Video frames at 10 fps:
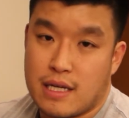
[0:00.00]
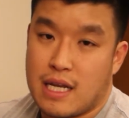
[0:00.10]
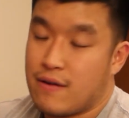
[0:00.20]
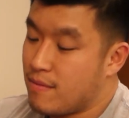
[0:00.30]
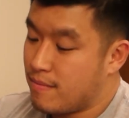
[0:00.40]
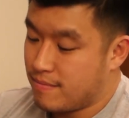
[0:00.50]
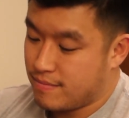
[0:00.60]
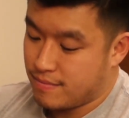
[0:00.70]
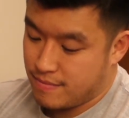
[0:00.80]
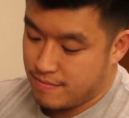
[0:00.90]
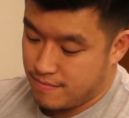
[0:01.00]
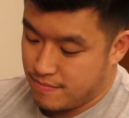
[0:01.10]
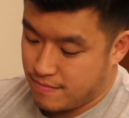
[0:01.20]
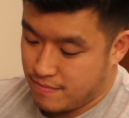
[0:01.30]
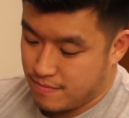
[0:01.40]
He he's never, super
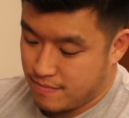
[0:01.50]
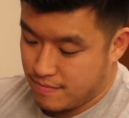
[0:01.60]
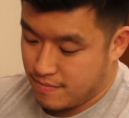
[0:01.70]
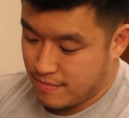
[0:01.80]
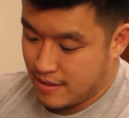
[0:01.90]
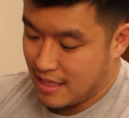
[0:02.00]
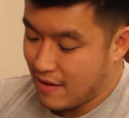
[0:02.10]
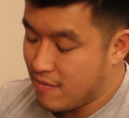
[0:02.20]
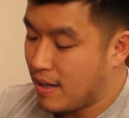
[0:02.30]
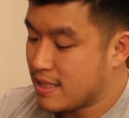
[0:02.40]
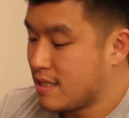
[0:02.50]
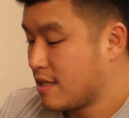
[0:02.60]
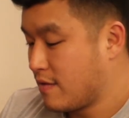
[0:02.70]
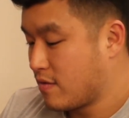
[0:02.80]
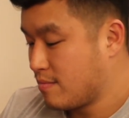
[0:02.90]
frugal. He never buys
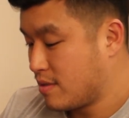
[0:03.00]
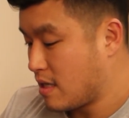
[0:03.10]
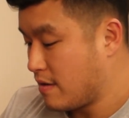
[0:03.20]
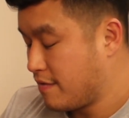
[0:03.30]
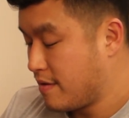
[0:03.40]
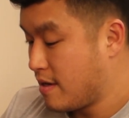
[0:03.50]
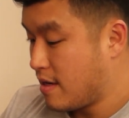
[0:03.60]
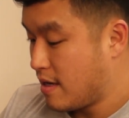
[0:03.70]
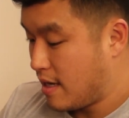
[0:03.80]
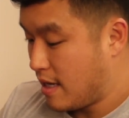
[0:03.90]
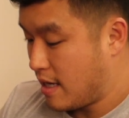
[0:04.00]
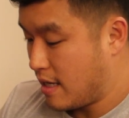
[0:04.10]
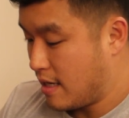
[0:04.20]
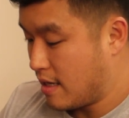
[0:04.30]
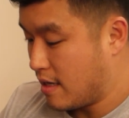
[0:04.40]
anything for himself.
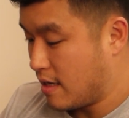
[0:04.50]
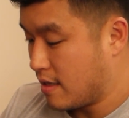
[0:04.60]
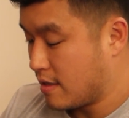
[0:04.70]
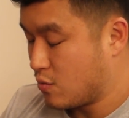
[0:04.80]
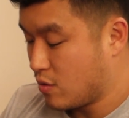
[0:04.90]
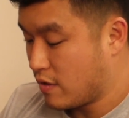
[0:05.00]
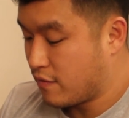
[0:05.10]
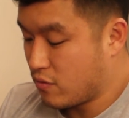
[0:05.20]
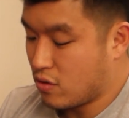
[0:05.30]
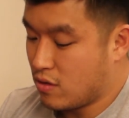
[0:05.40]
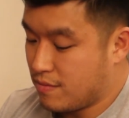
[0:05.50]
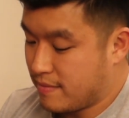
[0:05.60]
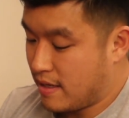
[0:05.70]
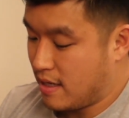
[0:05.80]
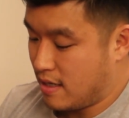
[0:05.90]
And uh, he's really frugal,
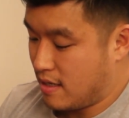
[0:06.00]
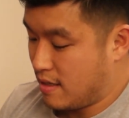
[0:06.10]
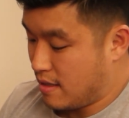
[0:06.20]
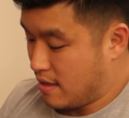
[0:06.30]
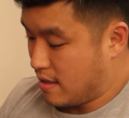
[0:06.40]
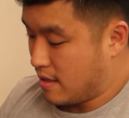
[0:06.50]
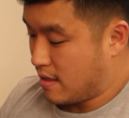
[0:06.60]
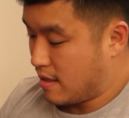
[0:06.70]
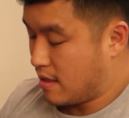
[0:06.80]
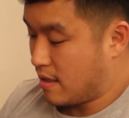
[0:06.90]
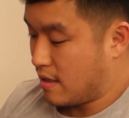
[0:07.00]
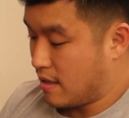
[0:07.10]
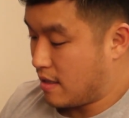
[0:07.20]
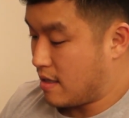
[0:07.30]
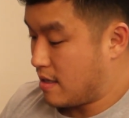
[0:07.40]
and
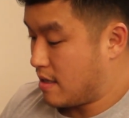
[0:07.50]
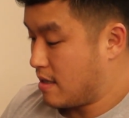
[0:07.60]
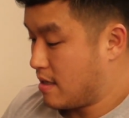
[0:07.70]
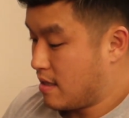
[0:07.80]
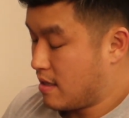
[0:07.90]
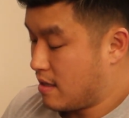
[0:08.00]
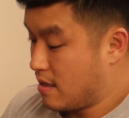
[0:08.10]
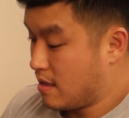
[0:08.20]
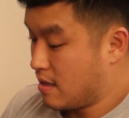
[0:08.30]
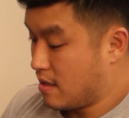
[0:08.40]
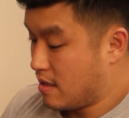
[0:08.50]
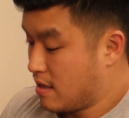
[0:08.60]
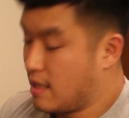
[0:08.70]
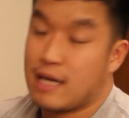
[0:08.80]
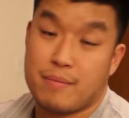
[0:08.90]
he, uh,
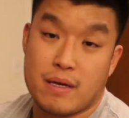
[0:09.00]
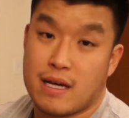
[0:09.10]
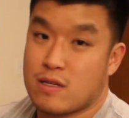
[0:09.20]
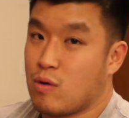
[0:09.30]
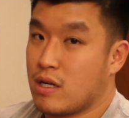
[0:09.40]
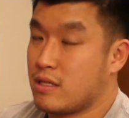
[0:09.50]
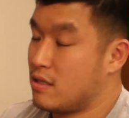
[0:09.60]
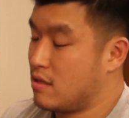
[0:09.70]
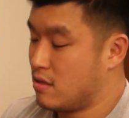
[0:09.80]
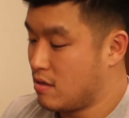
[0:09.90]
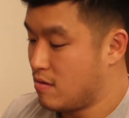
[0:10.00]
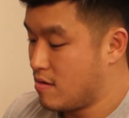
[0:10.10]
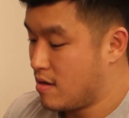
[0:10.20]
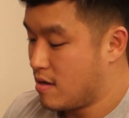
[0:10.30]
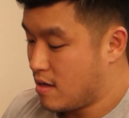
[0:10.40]
like me, likes watches. So
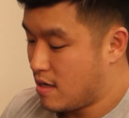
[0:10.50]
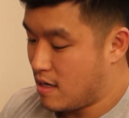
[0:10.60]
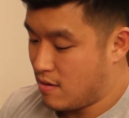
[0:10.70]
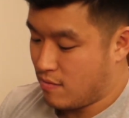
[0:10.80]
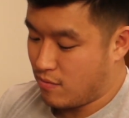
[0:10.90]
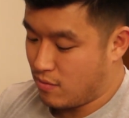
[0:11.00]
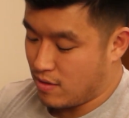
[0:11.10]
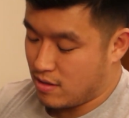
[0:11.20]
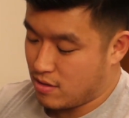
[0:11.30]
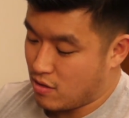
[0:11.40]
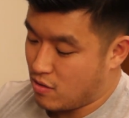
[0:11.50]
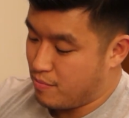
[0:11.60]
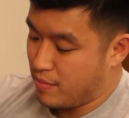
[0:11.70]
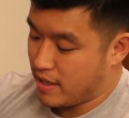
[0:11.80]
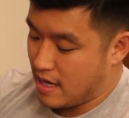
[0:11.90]
we went to go
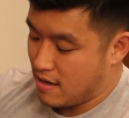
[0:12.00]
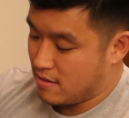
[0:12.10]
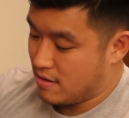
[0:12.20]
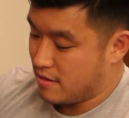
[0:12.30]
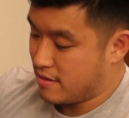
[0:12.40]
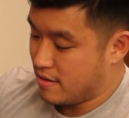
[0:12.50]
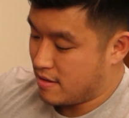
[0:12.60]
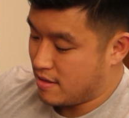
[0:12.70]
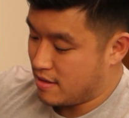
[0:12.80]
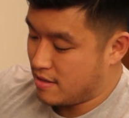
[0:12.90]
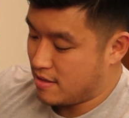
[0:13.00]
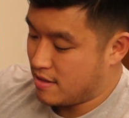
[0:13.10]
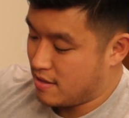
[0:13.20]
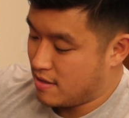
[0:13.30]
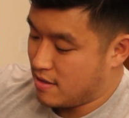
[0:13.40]
pick out this
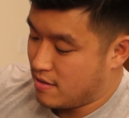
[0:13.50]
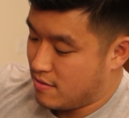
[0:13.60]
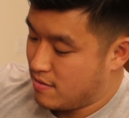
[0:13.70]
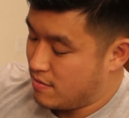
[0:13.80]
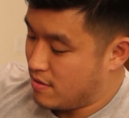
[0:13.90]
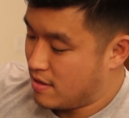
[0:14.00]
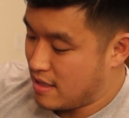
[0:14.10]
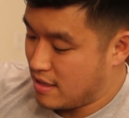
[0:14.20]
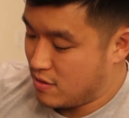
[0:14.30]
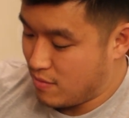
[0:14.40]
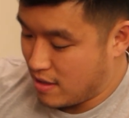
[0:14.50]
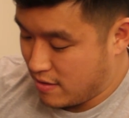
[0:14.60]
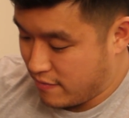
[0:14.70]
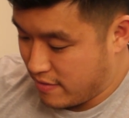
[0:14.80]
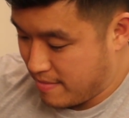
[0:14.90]
really nice
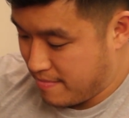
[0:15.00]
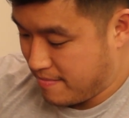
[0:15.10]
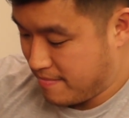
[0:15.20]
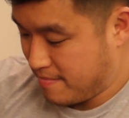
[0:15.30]
watch for him.